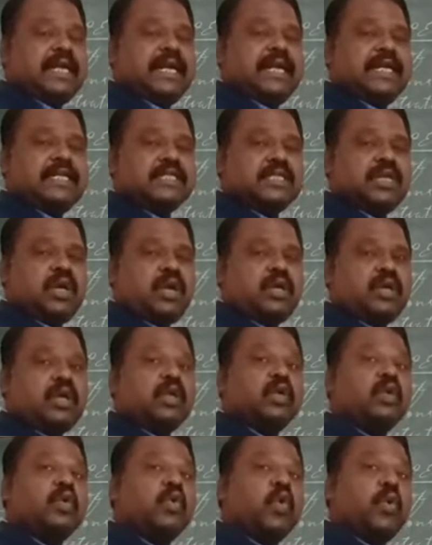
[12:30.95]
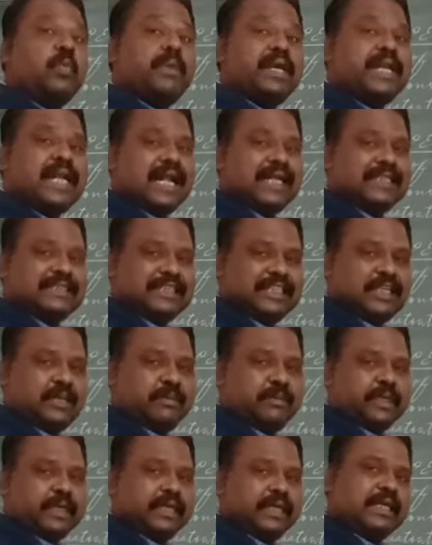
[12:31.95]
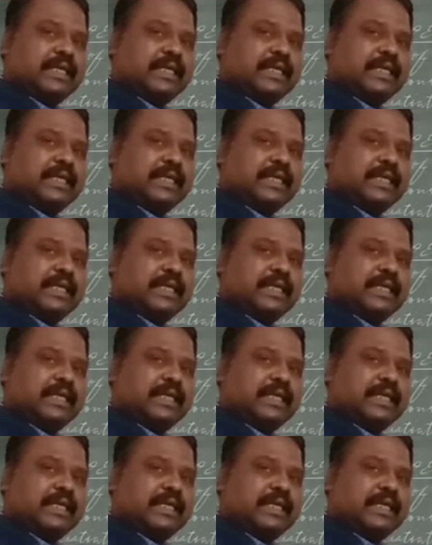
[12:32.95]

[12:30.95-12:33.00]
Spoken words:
It is called a nominal GDP.